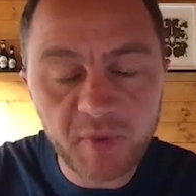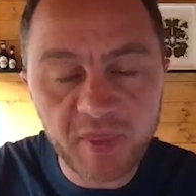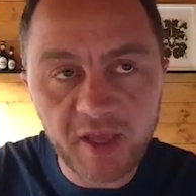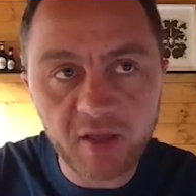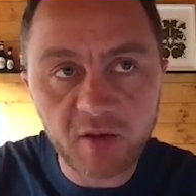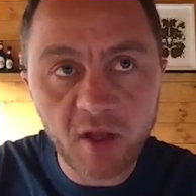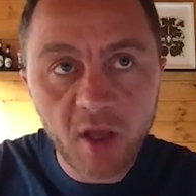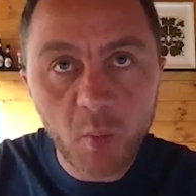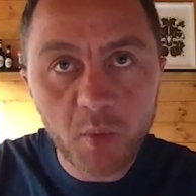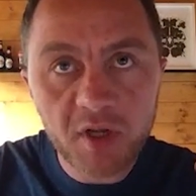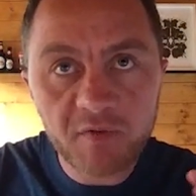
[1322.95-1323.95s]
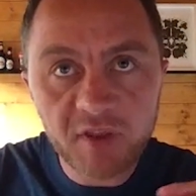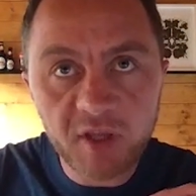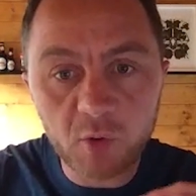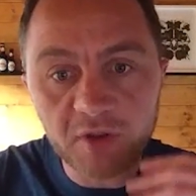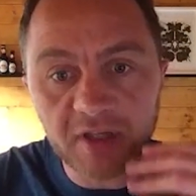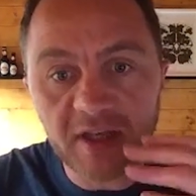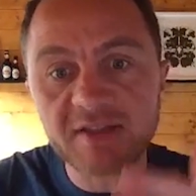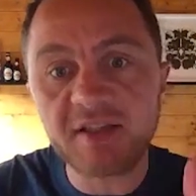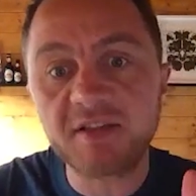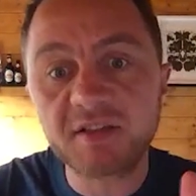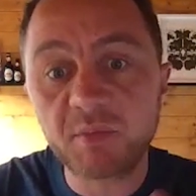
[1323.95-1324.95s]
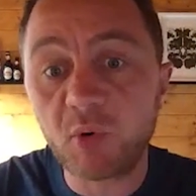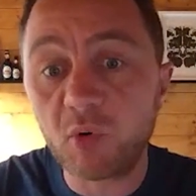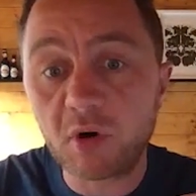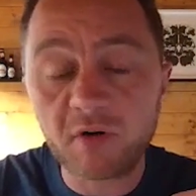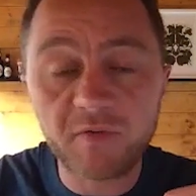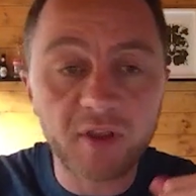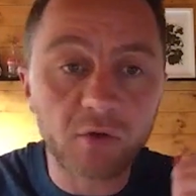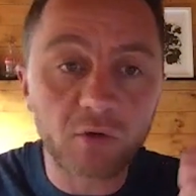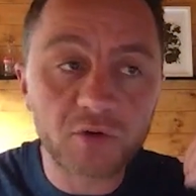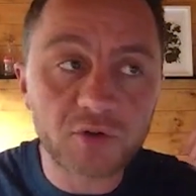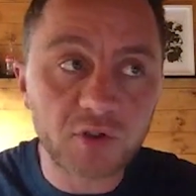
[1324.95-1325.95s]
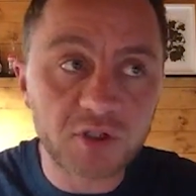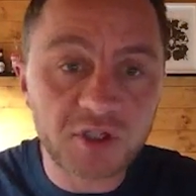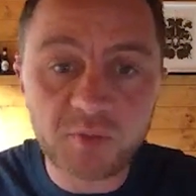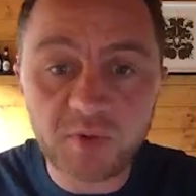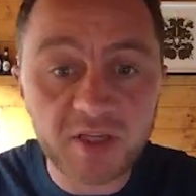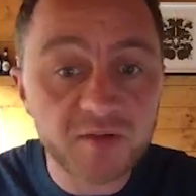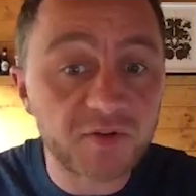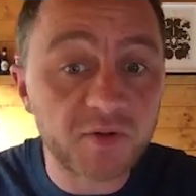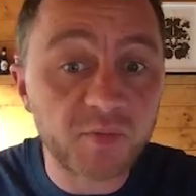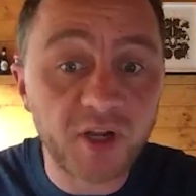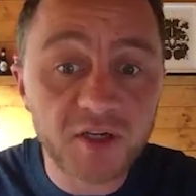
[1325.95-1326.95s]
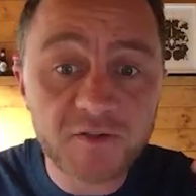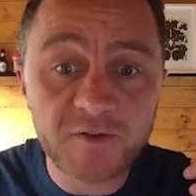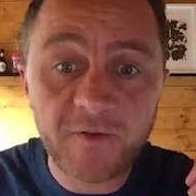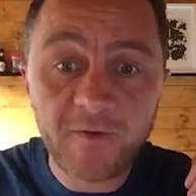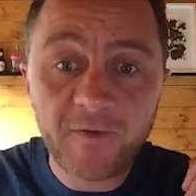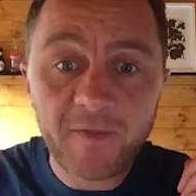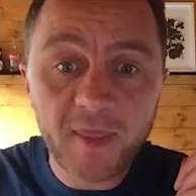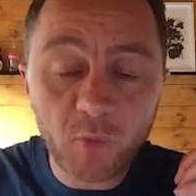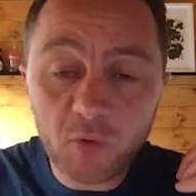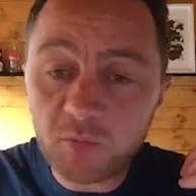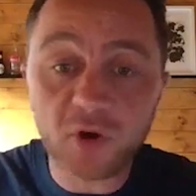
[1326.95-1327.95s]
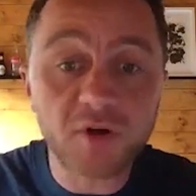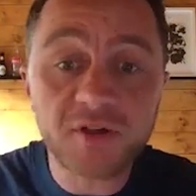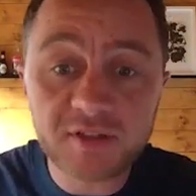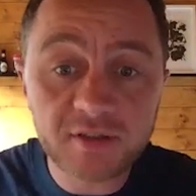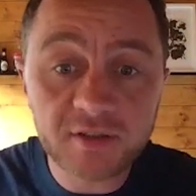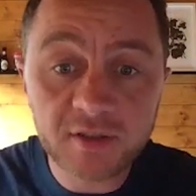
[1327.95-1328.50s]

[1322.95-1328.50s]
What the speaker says: But then whenever they go to seek support, or if they go to the GPs for depression, they won't be honest,